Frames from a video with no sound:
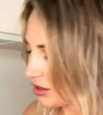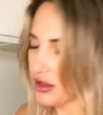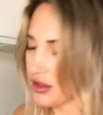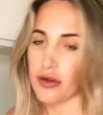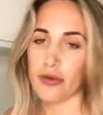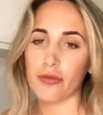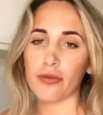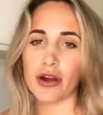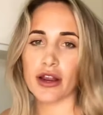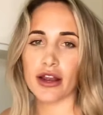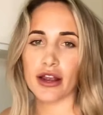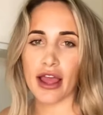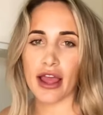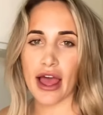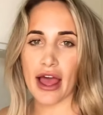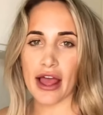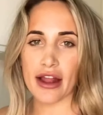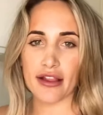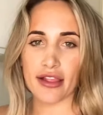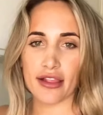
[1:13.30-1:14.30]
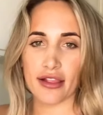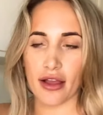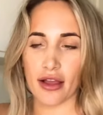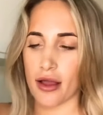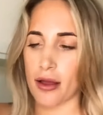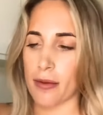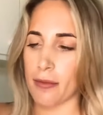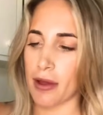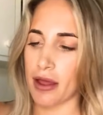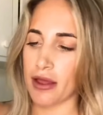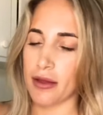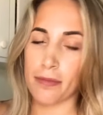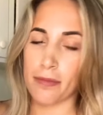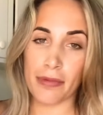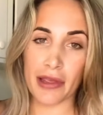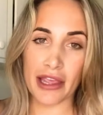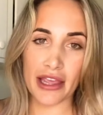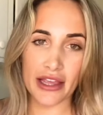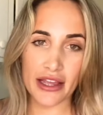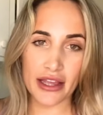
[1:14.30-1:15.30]
We're gonna add some
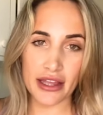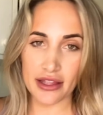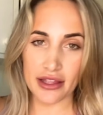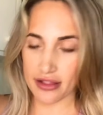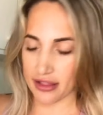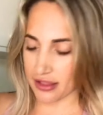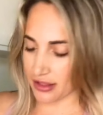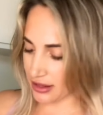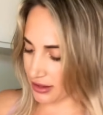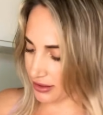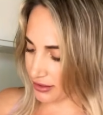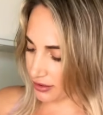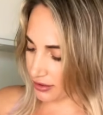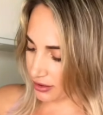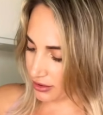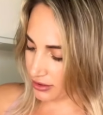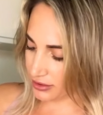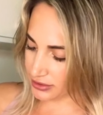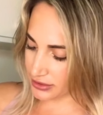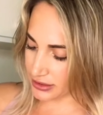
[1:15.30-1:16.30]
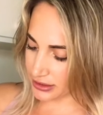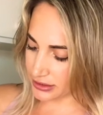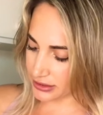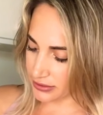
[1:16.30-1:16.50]
pink sea salt.